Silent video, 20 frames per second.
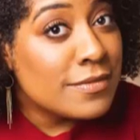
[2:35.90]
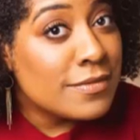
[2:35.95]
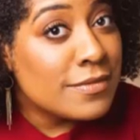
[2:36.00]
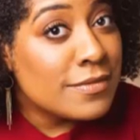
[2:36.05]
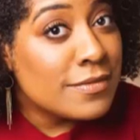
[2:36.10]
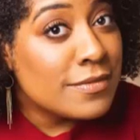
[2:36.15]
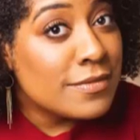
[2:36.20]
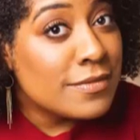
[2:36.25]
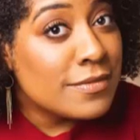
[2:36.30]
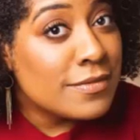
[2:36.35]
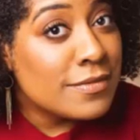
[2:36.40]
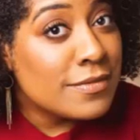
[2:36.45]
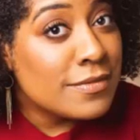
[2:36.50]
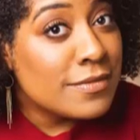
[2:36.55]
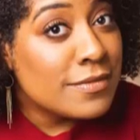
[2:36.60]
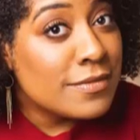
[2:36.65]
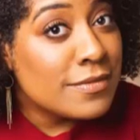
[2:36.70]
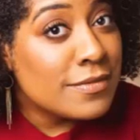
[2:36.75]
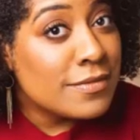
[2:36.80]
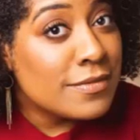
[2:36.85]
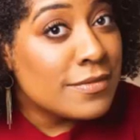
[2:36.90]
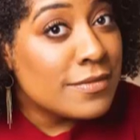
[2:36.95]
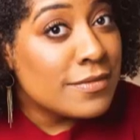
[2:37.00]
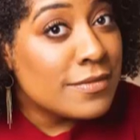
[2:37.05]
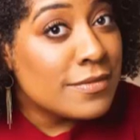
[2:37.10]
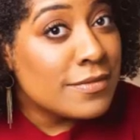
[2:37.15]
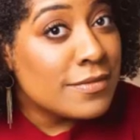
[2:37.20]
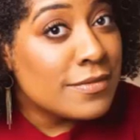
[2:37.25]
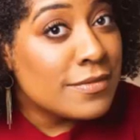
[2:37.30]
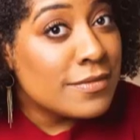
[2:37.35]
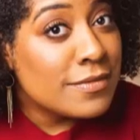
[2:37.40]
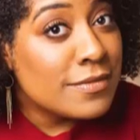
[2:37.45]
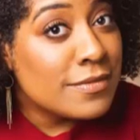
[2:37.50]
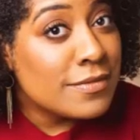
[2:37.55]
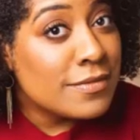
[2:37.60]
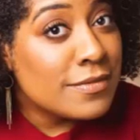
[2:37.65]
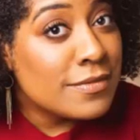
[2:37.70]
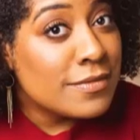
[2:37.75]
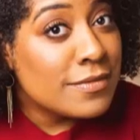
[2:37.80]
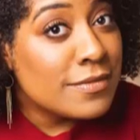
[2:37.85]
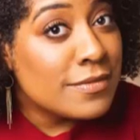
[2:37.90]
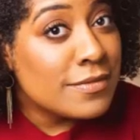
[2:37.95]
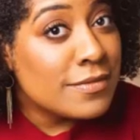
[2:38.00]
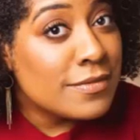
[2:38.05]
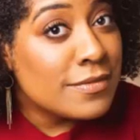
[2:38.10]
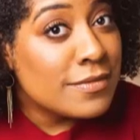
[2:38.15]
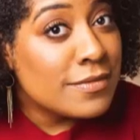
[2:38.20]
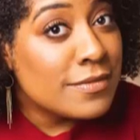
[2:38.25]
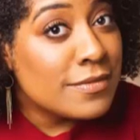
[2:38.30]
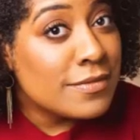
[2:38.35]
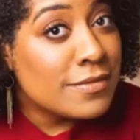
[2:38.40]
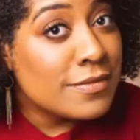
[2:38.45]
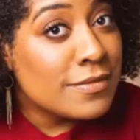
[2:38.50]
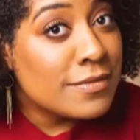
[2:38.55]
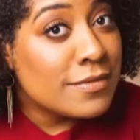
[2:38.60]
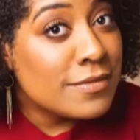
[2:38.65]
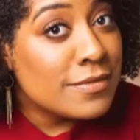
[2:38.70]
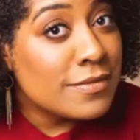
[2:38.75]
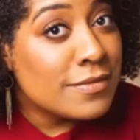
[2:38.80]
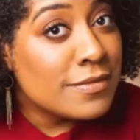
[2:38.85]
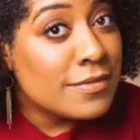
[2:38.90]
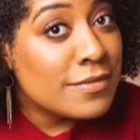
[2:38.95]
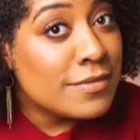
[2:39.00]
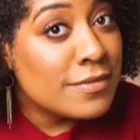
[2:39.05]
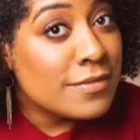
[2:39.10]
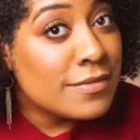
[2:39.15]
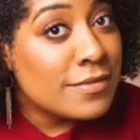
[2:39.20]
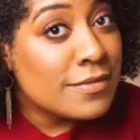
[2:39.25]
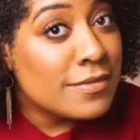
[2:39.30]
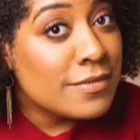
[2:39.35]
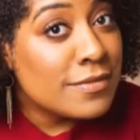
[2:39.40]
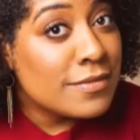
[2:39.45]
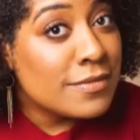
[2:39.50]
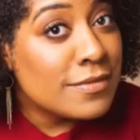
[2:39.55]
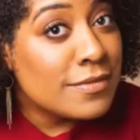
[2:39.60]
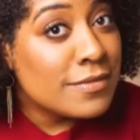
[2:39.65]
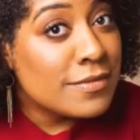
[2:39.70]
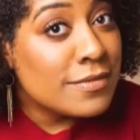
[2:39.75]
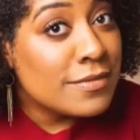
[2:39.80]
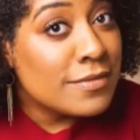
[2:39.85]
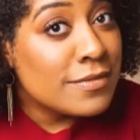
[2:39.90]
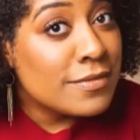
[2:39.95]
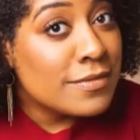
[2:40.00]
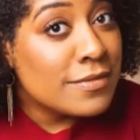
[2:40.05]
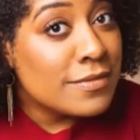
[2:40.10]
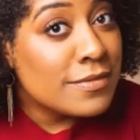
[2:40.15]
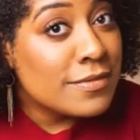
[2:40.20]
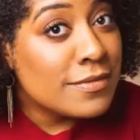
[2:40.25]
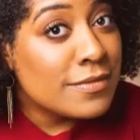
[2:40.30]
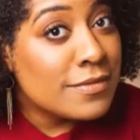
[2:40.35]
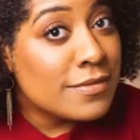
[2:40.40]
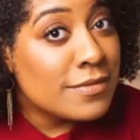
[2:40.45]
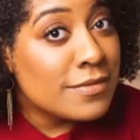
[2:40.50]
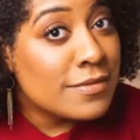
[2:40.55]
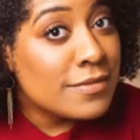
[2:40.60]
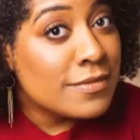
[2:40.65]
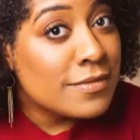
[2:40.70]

The person shown says nothing.